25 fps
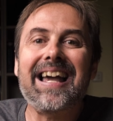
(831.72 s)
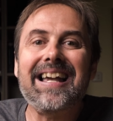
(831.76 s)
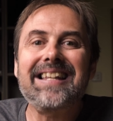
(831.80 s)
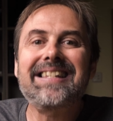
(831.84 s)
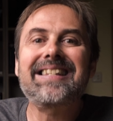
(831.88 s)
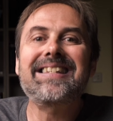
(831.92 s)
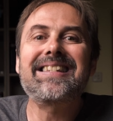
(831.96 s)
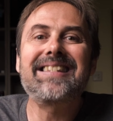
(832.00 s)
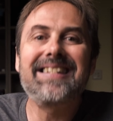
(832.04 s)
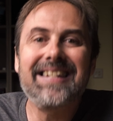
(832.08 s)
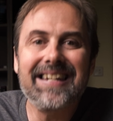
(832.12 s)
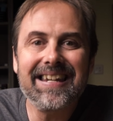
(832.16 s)

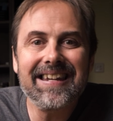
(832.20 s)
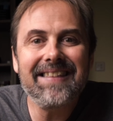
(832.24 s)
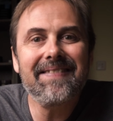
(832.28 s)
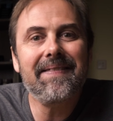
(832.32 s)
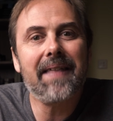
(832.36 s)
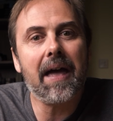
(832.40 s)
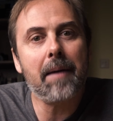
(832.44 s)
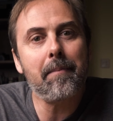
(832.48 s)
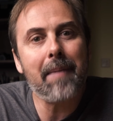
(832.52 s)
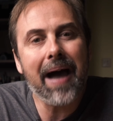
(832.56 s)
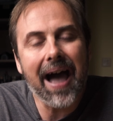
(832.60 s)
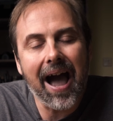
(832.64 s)
has
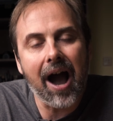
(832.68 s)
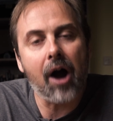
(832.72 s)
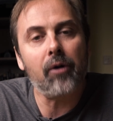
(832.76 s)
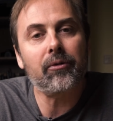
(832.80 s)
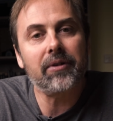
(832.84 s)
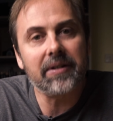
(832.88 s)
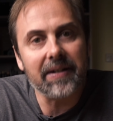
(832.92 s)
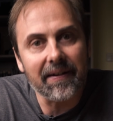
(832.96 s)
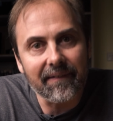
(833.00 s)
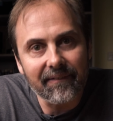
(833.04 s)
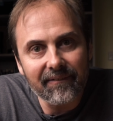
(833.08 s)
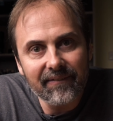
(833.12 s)
seen them
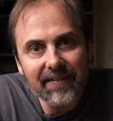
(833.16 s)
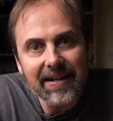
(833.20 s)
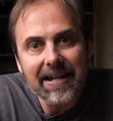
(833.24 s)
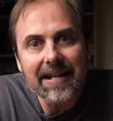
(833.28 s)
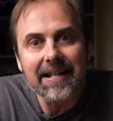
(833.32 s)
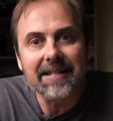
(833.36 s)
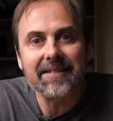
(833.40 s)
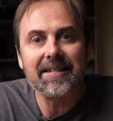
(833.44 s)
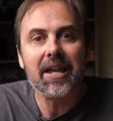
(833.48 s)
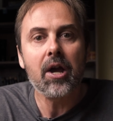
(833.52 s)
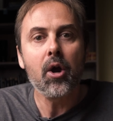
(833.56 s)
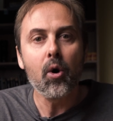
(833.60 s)
out in the
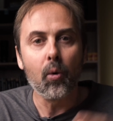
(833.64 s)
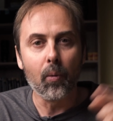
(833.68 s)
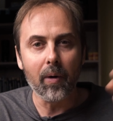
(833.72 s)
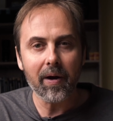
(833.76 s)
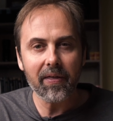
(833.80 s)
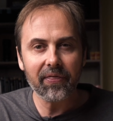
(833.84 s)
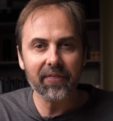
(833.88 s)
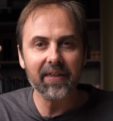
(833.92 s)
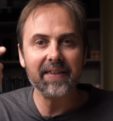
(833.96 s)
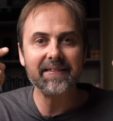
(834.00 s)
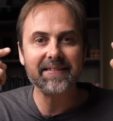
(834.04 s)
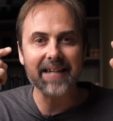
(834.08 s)
fields
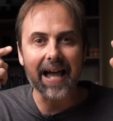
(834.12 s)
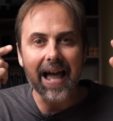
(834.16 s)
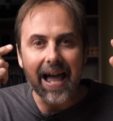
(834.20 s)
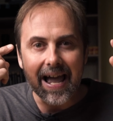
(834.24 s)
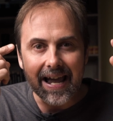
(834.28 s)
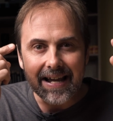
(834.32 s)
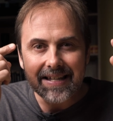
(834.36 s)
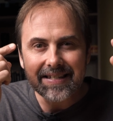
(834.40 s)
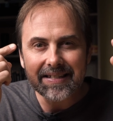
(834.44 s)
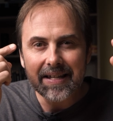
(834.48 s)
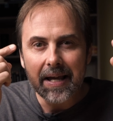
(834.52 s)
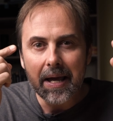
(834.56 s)
with his
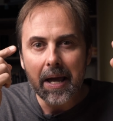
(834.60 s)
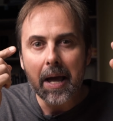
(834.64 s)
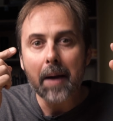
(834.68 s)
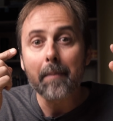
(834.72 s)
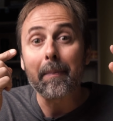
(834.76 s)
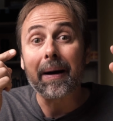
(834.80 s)
eyes,